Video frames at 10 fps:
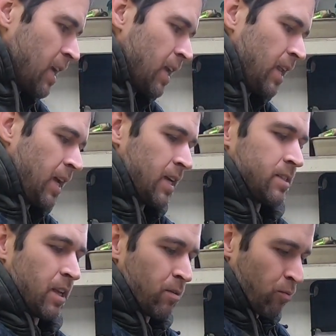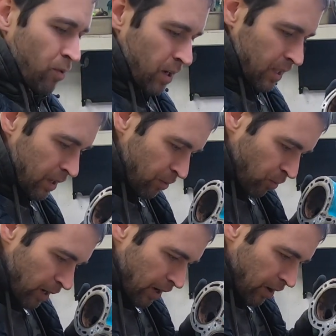It has a really
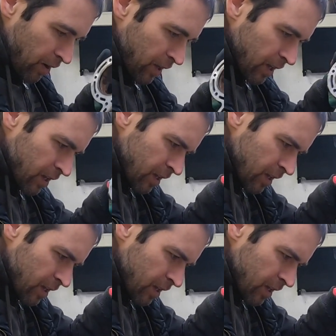weird